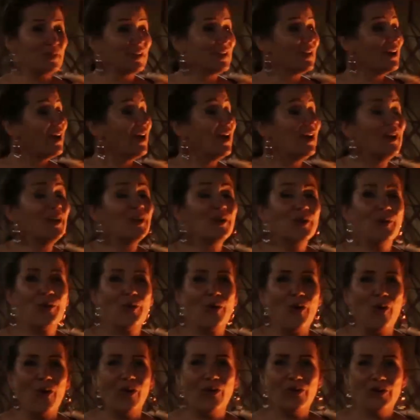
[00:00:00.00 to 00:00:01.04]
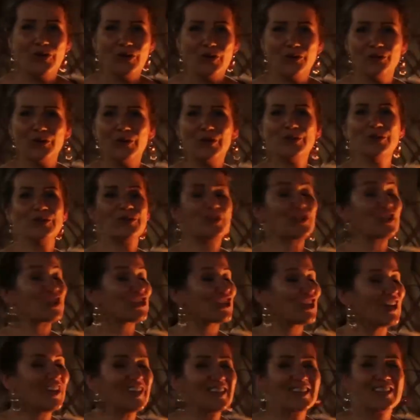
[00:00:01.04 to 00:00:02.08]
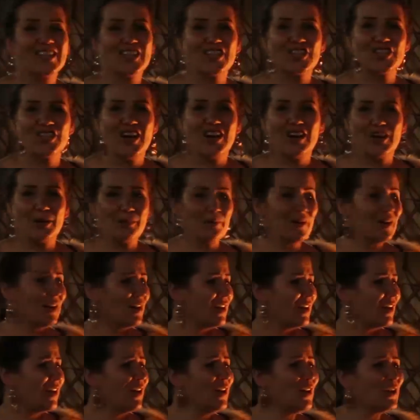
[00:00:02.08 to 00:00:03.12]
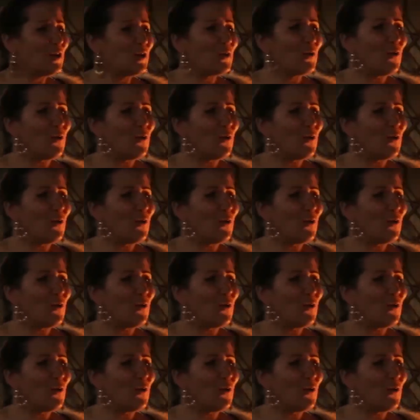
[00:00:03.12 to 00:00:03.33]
and feeling that body is young and healthy